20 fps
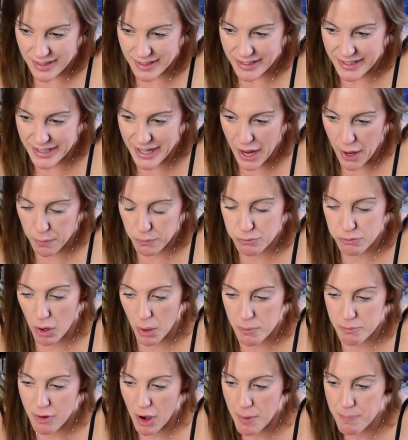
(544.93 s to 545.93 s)
you know,
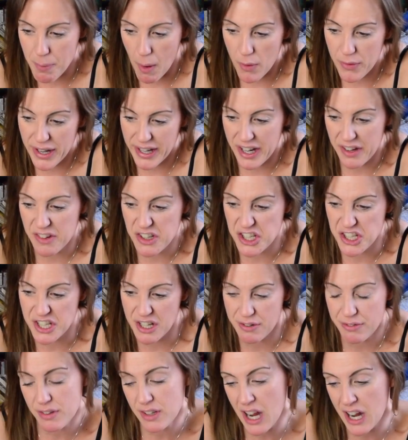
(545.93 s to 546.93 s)
Robotnik and his
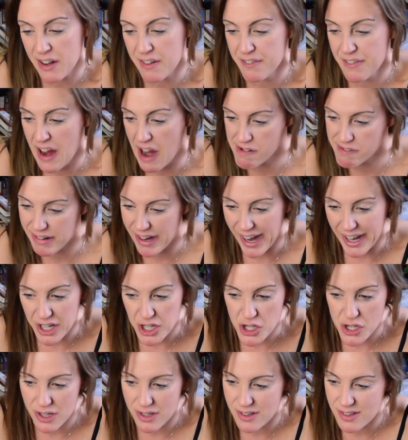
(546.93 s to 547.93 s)
different kind of
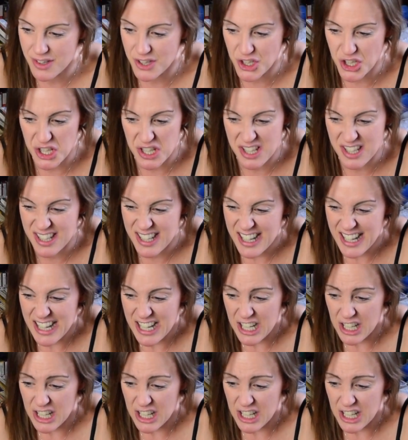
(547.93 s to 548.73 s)
variations, just